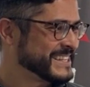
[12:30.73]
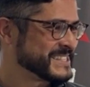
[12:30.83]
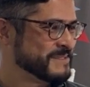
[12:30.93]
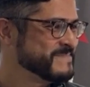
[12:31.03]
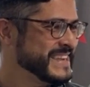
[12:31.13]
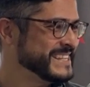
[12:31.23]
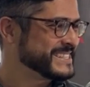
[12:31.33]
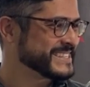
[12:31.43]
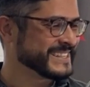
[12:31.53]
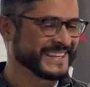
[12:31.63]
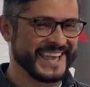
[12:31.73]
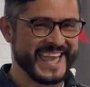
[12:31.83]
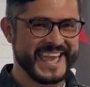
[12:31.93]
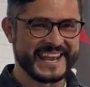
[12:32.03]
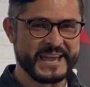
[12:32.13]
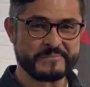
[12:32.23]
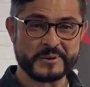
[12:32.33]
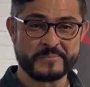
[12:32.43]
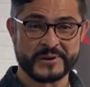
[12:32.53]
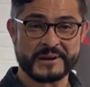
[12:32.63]
get some meat and I
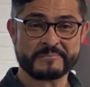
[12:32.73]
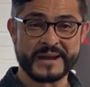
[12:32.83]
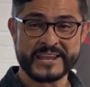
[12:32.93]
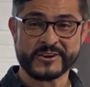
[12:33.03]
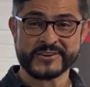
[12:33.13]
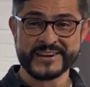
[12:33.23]
prepared my